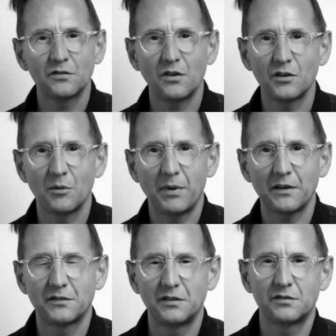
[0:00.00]
song that
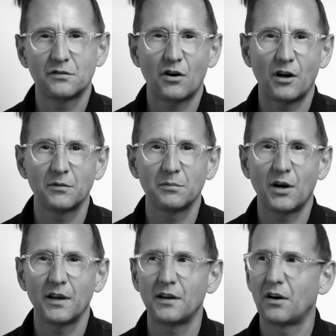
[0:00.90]
best describes
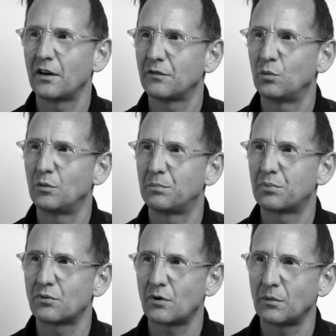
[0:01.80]
my life would
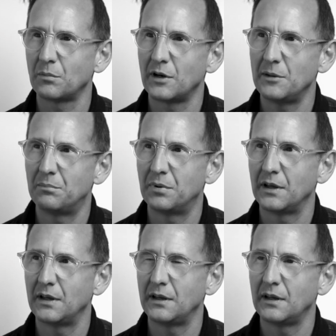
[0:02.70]
probably
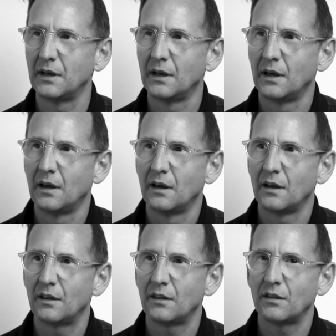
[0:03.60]
be
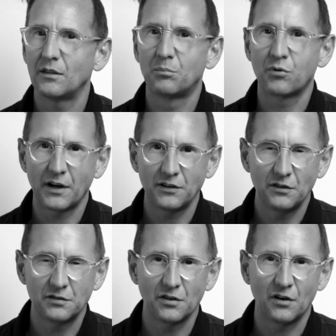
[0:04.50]
the brand
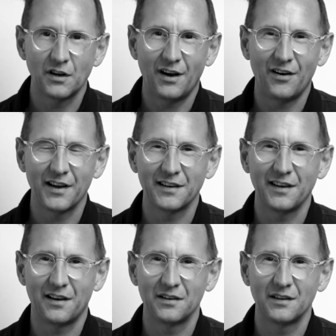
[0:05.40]
new song, Iron
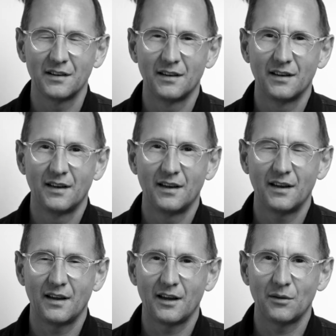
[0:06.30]
Lung.
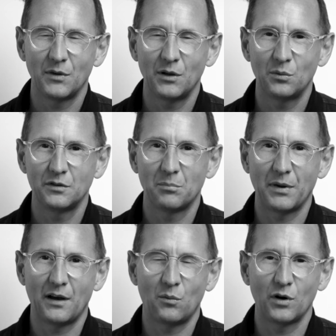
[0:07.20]
It was
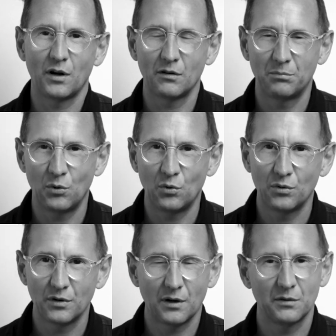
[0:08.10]
about when I was
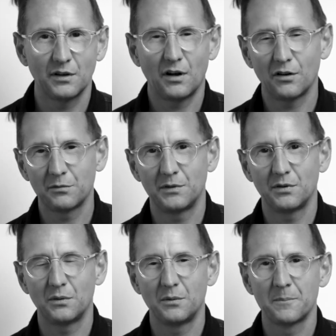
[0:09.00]
born, I was in
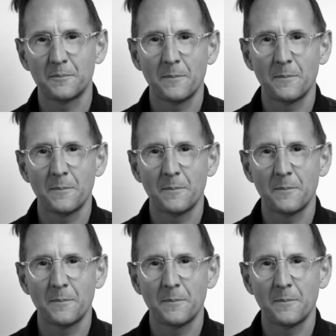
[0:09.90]
hospital,